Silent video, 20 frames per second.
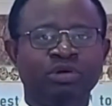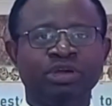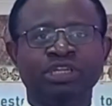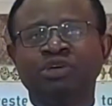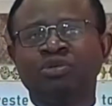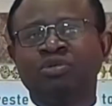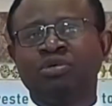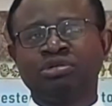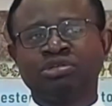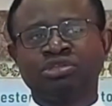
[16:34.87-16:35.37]

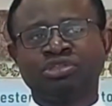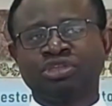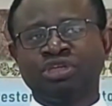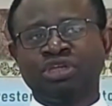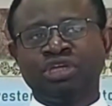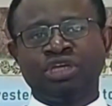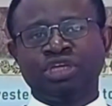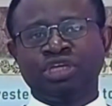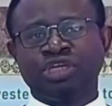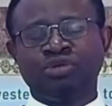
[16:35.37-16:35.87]
when he
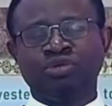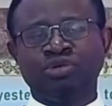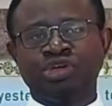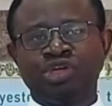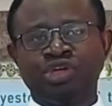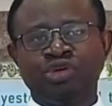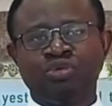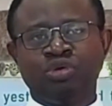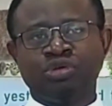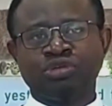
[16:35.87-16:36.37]
was
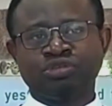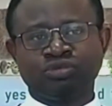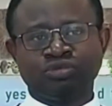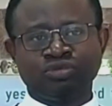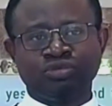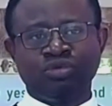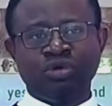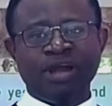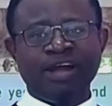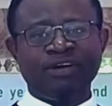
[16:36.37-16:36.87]

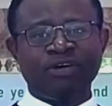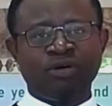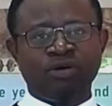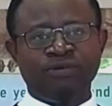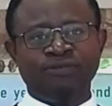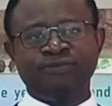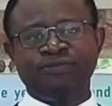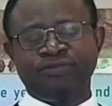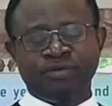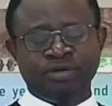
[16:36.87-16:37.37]
to go
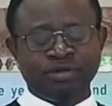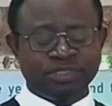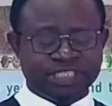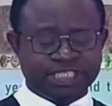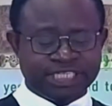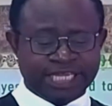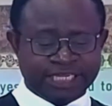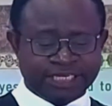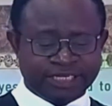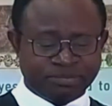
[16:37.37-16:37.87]
and
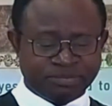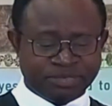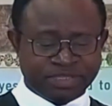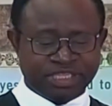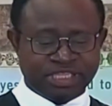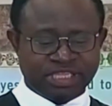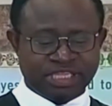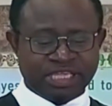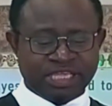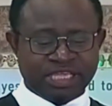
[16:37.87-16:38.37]
confront the
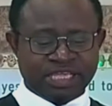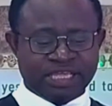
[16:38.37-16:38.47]
enemy.